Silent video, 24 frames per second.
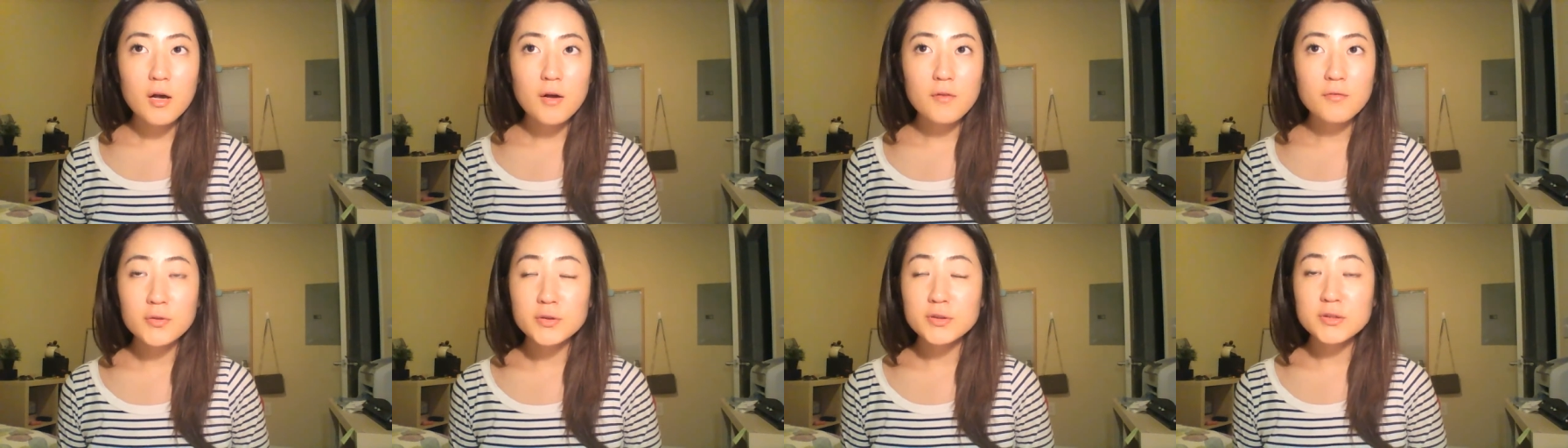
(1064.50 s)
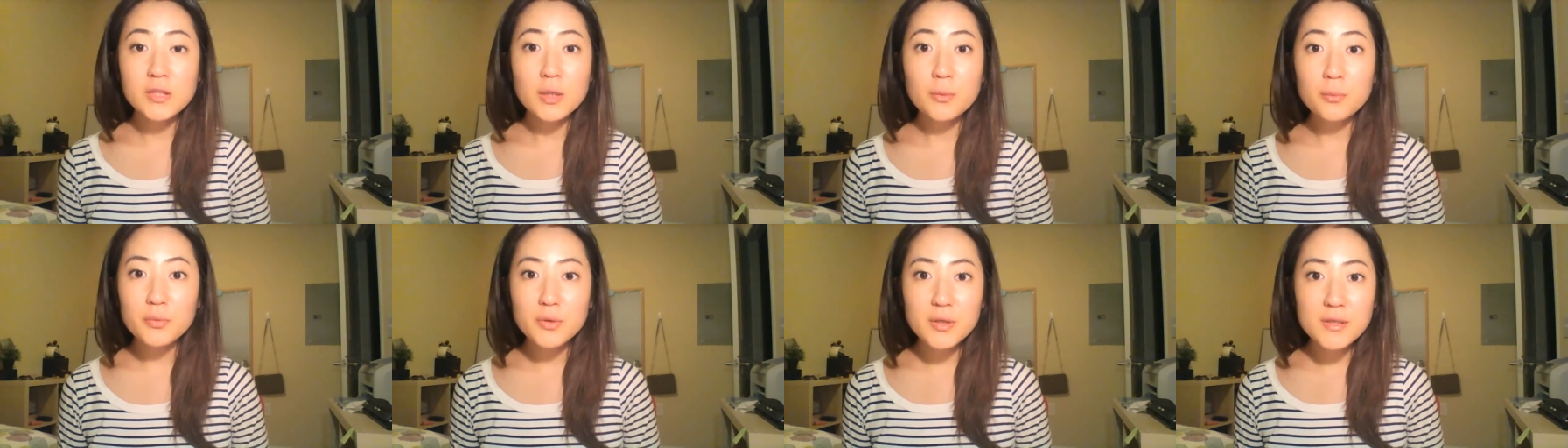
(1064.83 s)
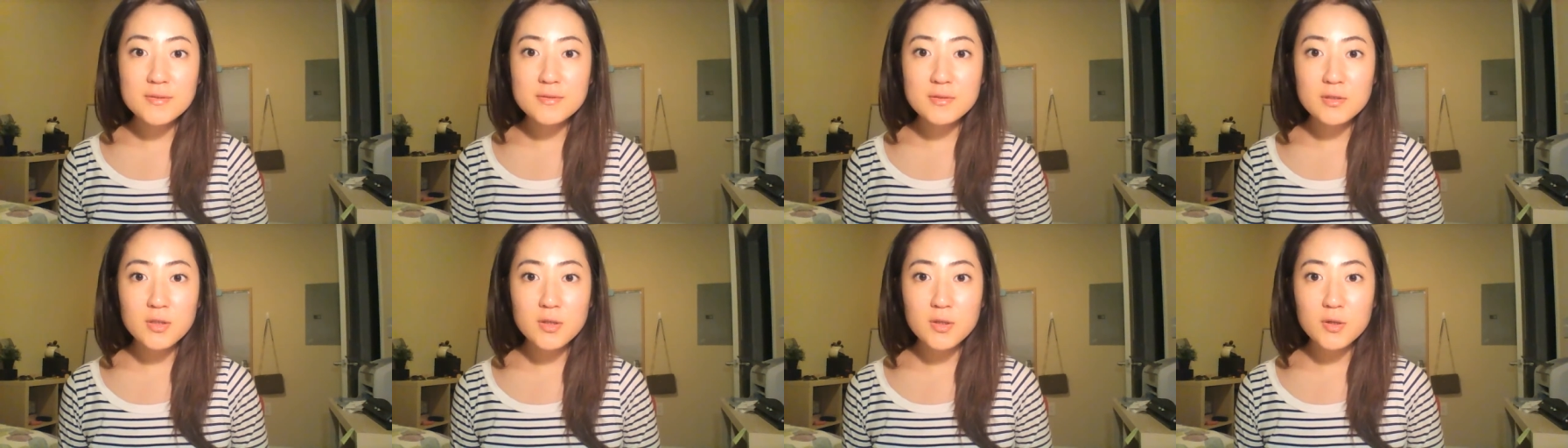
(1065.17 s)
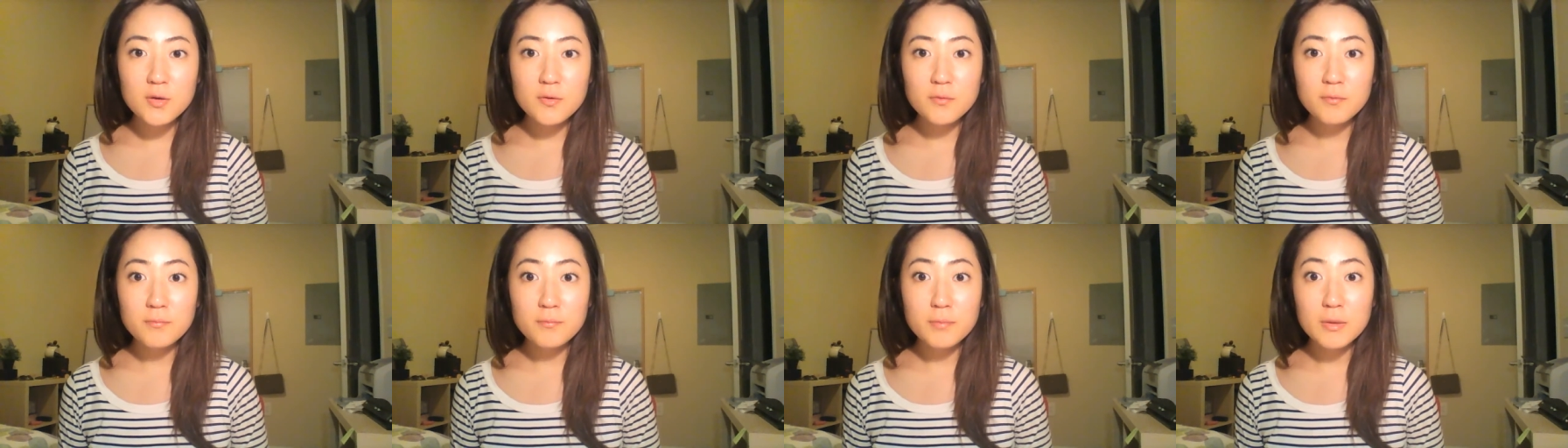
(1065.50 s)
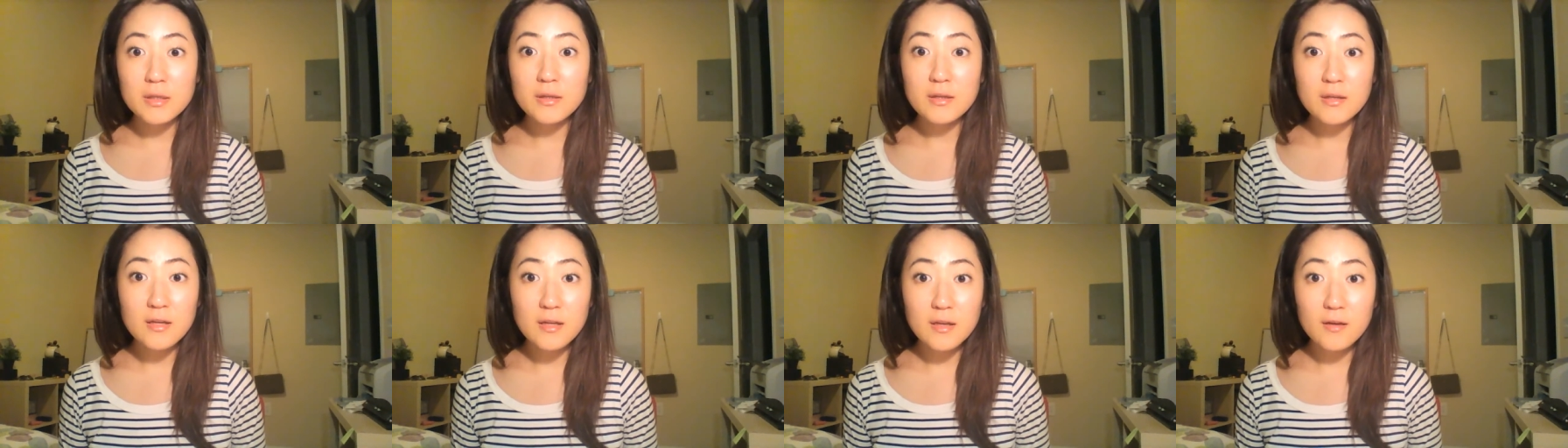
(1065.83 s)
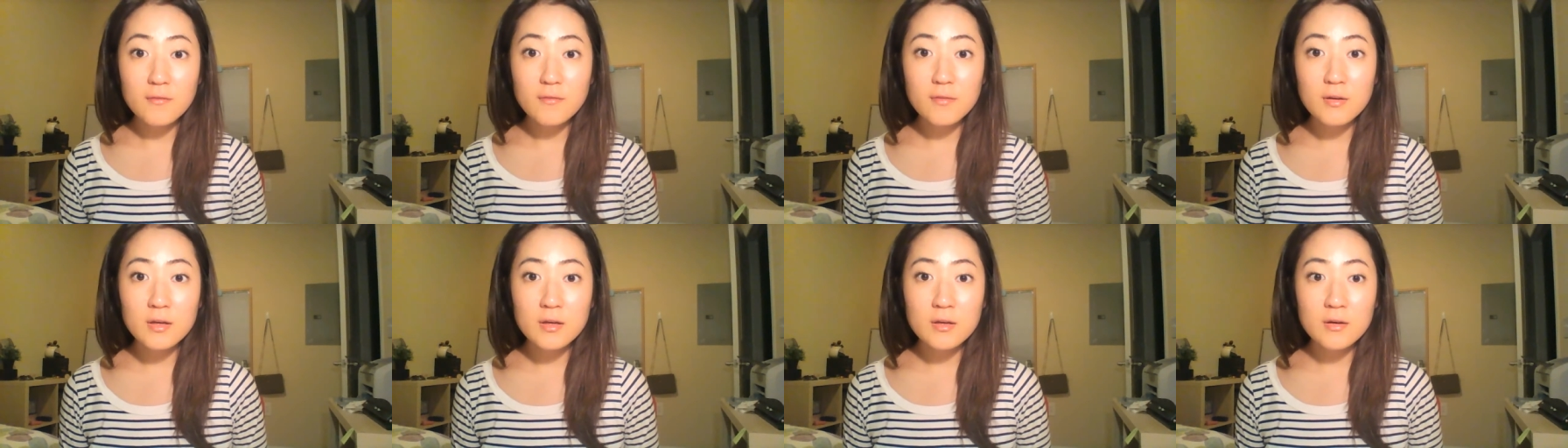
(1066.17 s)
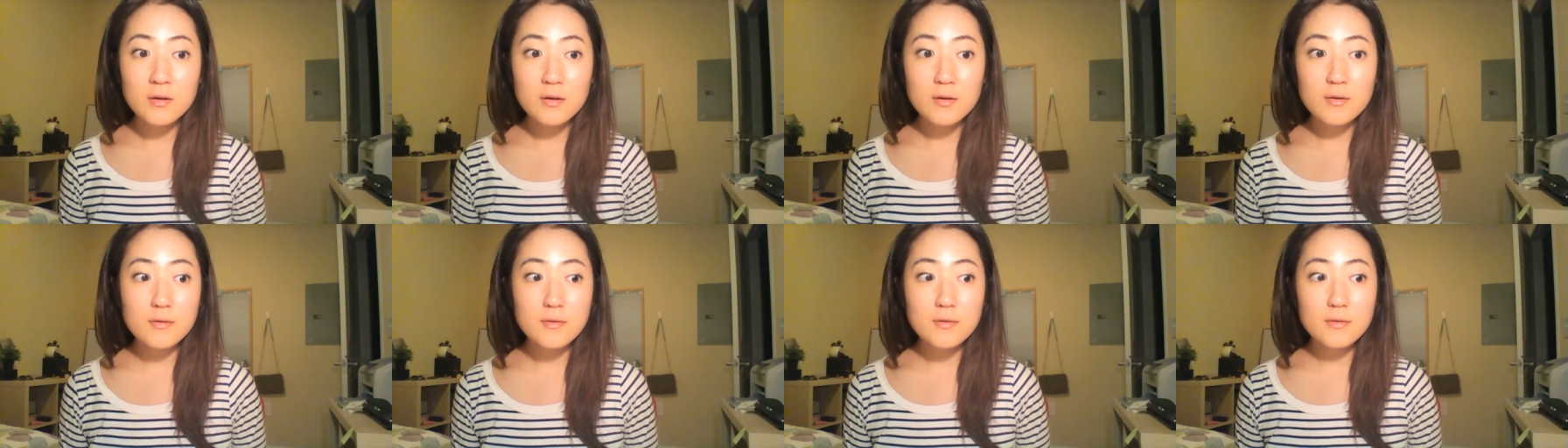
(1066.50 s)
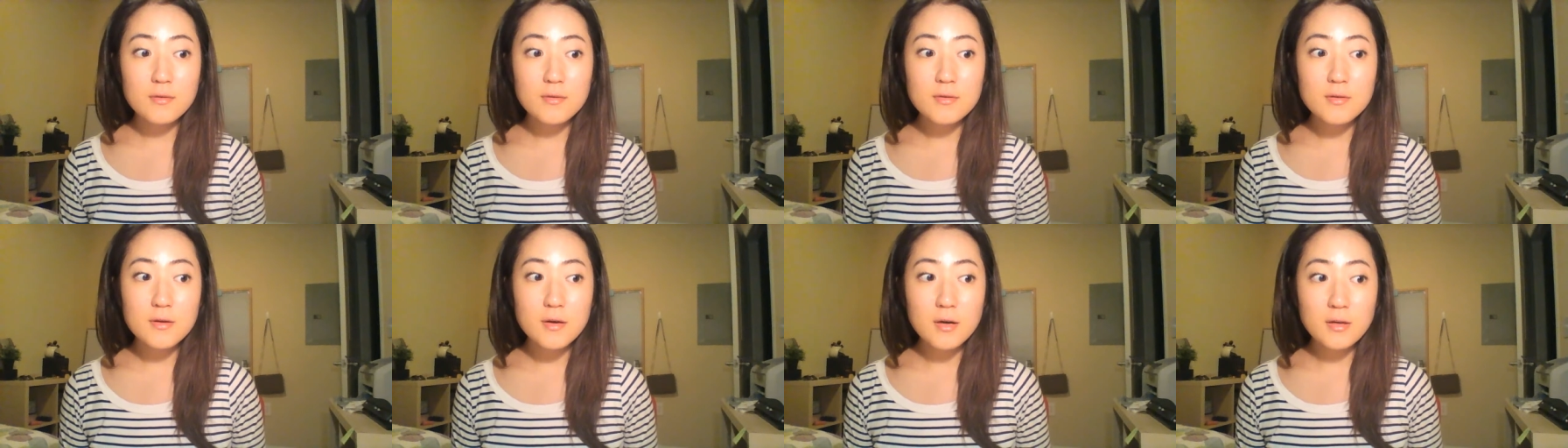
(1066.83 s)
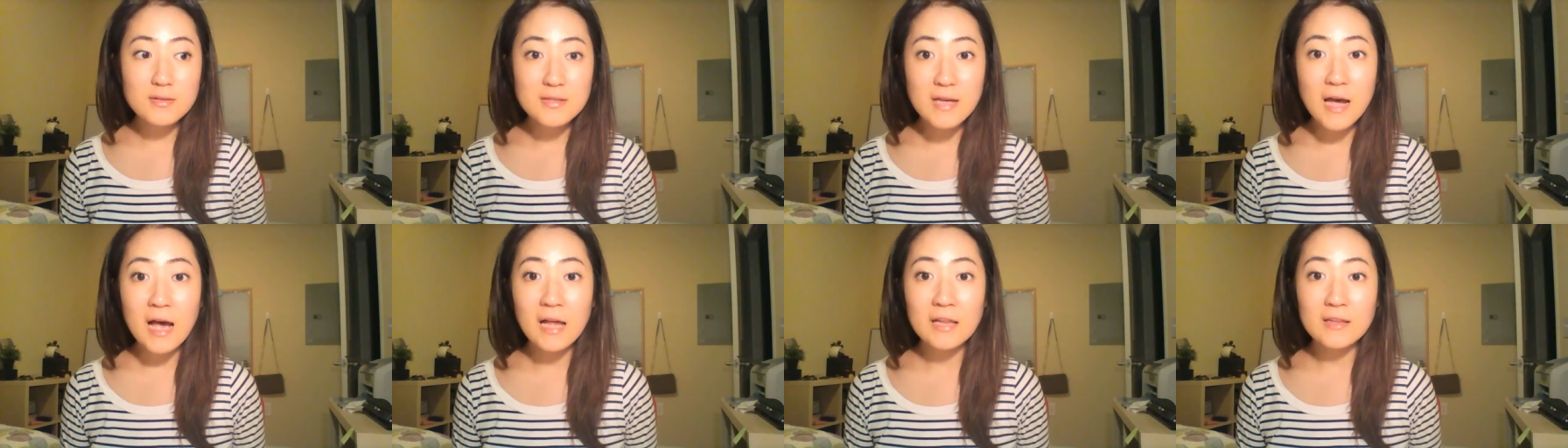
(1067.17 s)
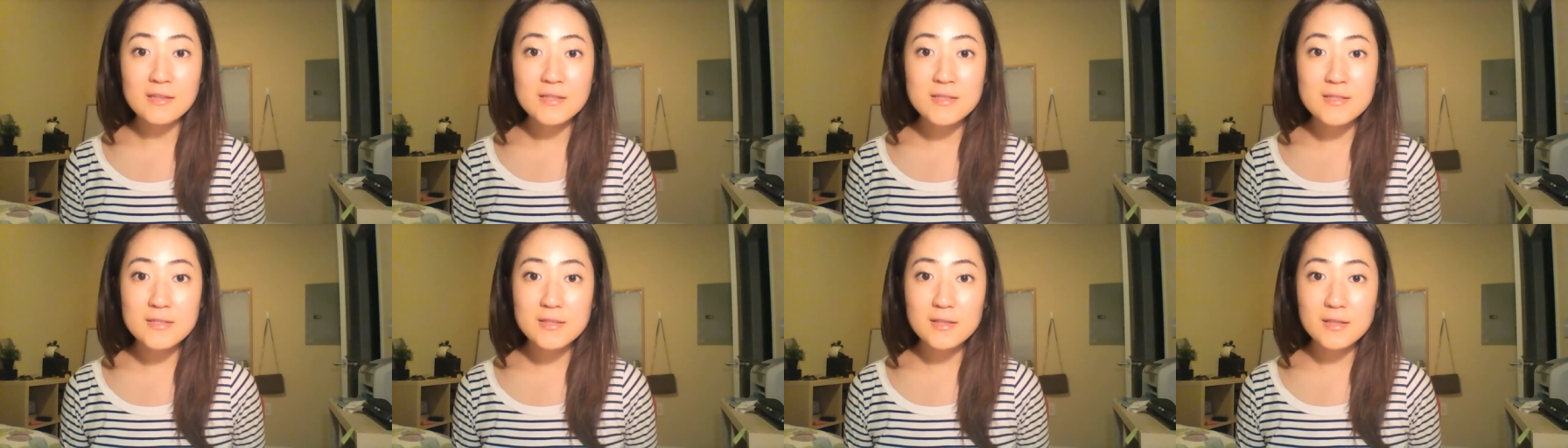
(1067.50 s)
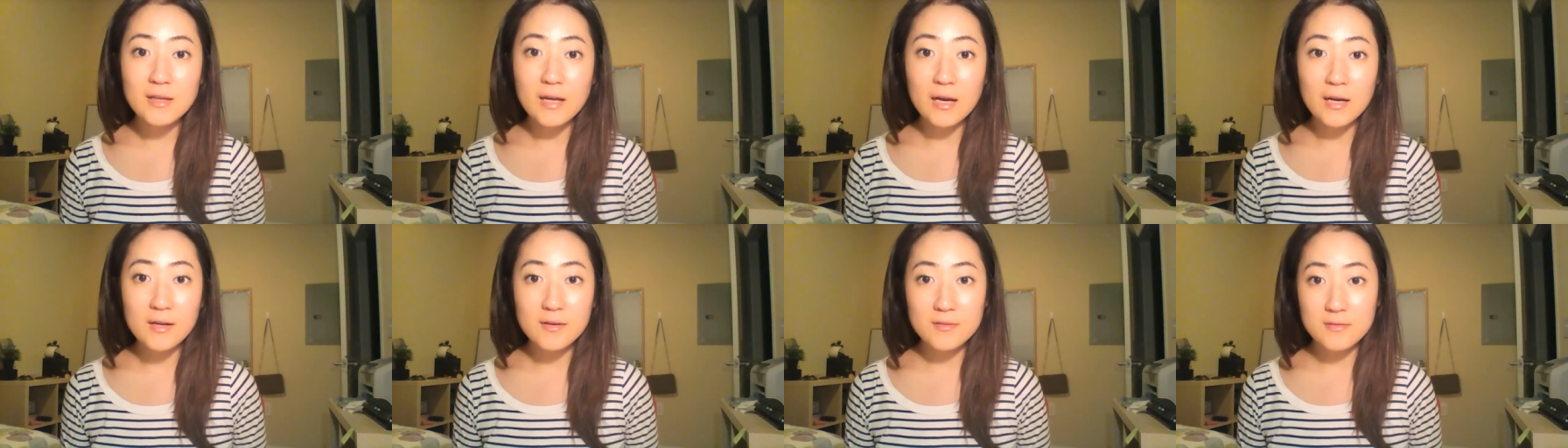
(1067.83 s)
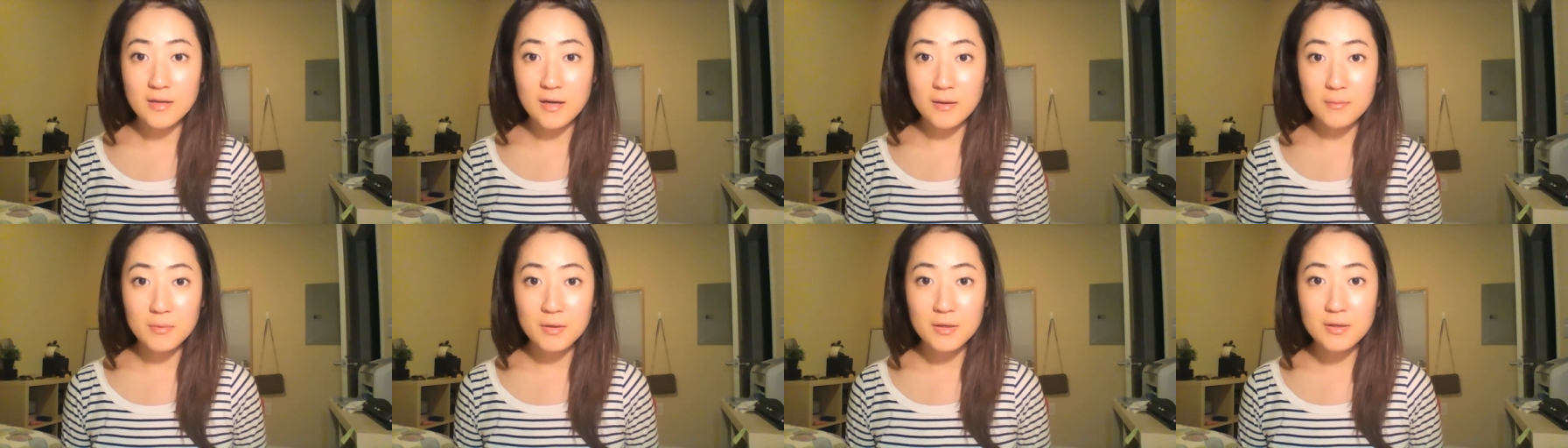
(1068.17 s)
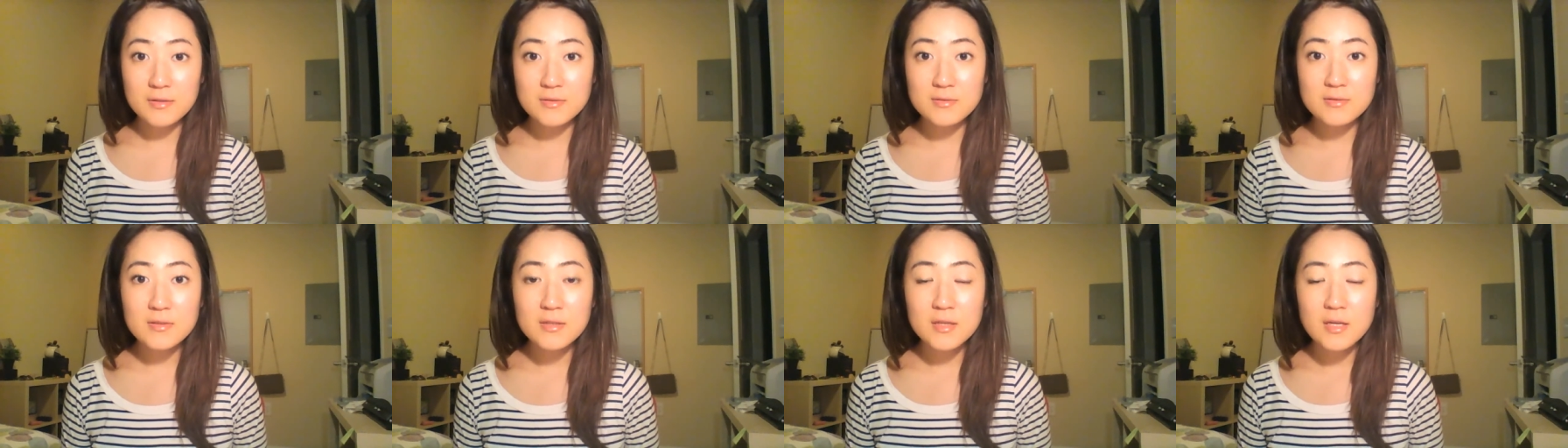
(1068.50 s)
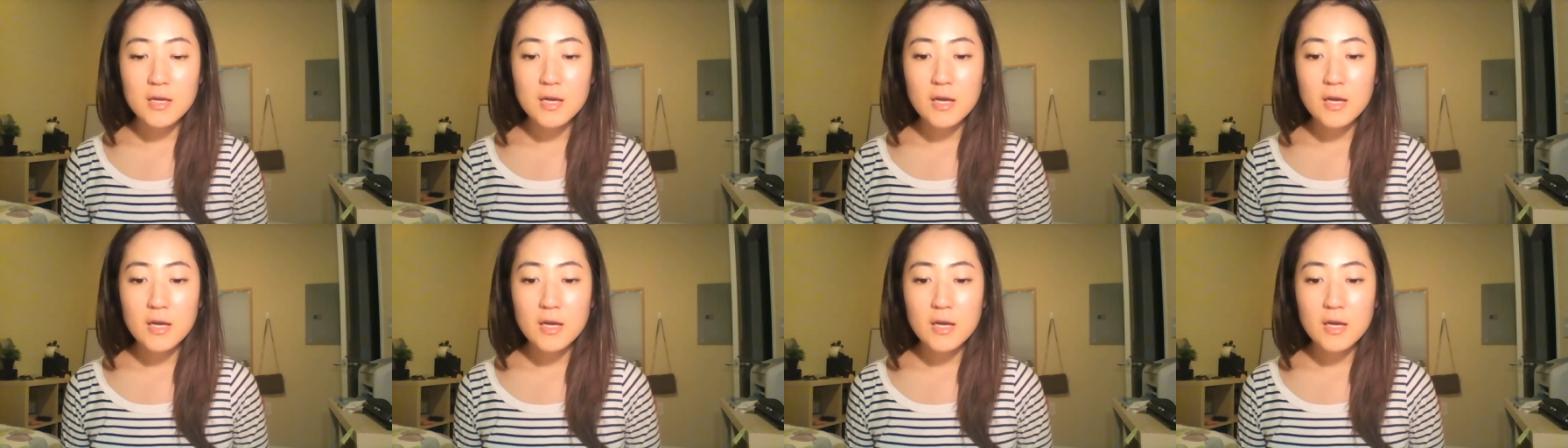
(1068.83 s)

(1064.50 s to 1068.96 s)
for some reason you've been given a talent in academics,